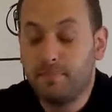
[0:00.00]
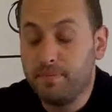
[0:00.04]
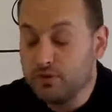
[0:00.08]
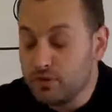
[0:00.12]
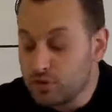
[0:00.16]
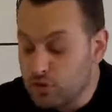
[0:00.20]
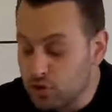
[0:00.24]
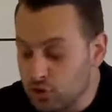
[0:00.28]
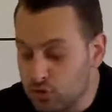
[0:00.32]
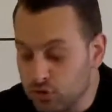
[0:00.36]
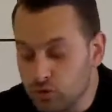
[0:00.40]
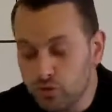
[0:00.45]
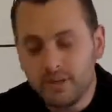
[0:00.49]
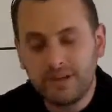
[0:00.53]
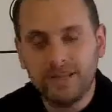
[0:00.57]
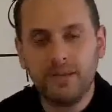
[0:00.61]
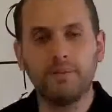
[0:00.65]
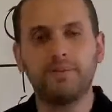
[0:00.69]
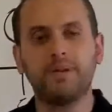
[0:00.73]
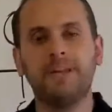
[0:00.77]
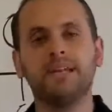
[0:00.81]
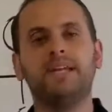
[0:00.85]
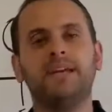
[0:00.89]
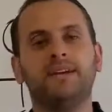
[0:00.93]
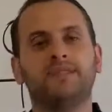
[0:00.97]
truly
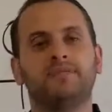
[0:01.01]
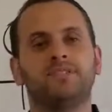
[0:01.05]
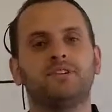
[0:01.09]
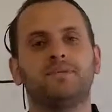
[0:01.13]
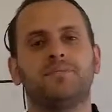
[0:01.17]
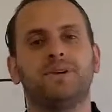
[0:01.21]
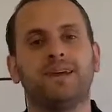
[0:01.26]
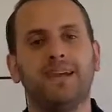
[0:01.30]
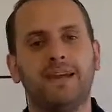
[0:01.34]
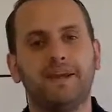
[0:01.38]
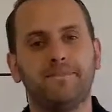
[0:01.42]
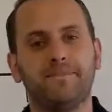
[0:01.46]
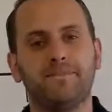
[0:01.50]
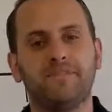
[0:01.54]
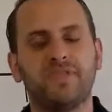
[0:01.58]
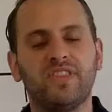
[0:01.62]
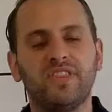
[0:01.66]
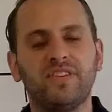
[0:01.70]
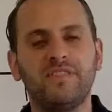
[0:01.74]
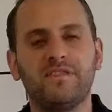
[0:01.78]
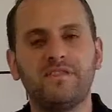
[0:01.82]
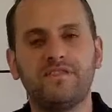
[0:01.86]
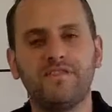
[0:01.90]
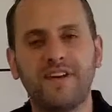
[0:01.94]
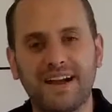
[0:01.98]
believe to be
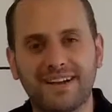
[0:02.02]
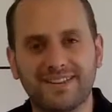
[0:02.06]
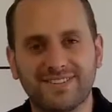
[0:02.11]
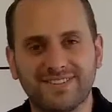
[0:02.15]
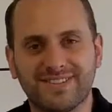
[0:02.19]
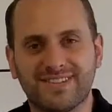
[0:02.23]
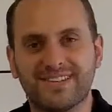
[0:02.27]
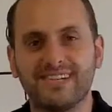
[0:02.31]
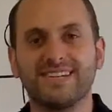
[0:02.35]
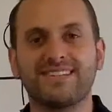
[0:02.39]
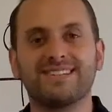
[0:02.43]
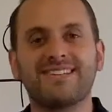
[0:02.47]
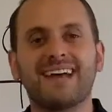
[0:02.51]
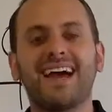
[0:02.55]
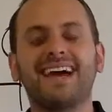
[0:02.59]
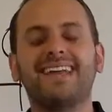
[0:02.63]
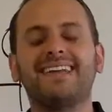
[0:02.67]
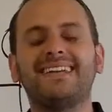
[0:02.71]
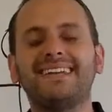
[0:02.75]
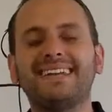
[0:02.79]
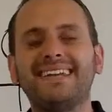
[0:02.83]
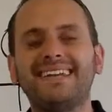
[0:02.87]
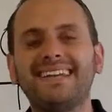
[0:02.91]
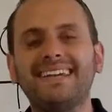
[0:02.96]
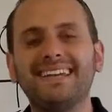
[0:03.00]
the fastest
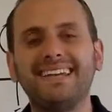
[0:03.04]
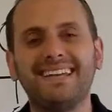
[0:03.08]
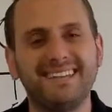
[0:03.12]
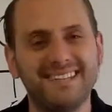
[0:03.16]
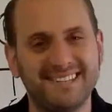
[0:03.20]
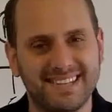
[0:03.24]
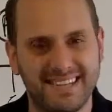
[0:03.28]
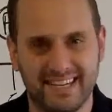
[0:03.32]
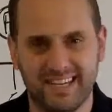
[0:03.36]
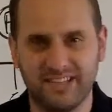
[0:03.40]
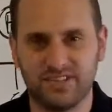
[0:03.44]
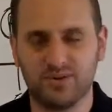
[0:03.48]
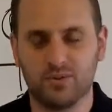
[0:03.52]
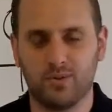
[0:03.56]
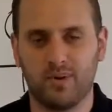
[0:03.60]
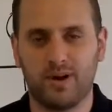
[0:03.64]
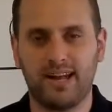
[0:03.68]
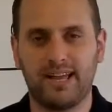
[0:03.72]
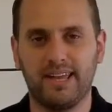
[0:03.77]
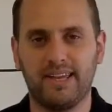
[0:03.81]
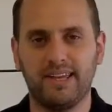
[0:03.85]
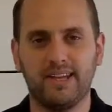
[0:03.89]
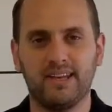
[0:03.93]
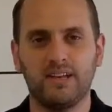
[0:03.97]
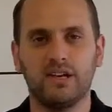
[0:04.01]
and easiest
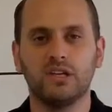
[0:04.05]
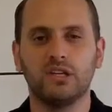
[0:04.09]
way